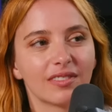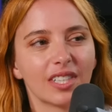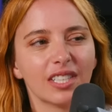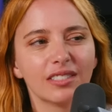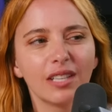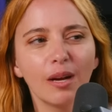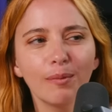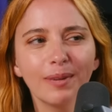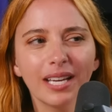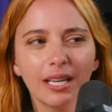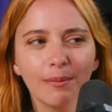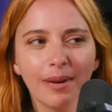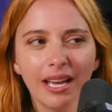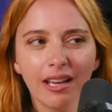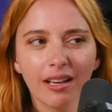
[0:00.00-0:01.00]
Stop getting
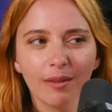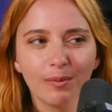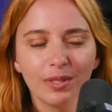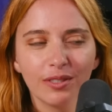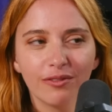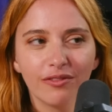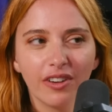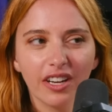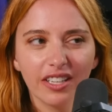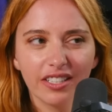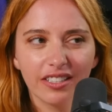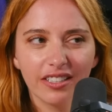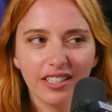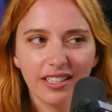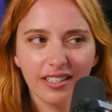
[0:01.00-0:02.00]
my hiccups to fuck
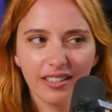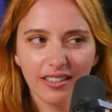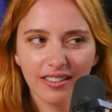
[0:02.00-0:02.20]
your ear.